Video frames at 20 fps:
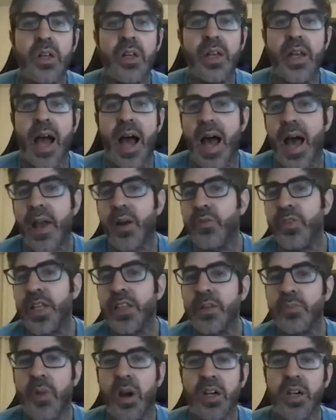And I don't
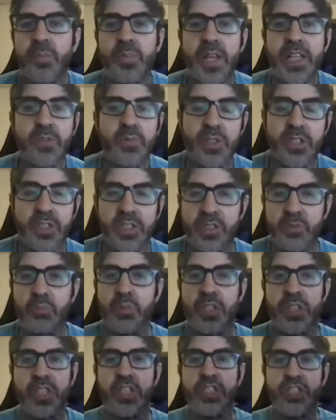think the marketplace
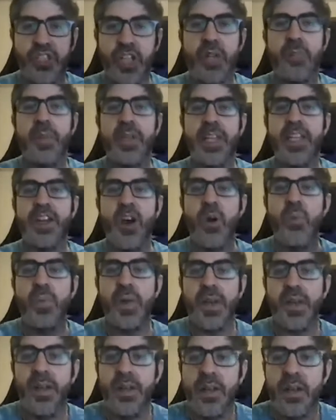was legitimately open,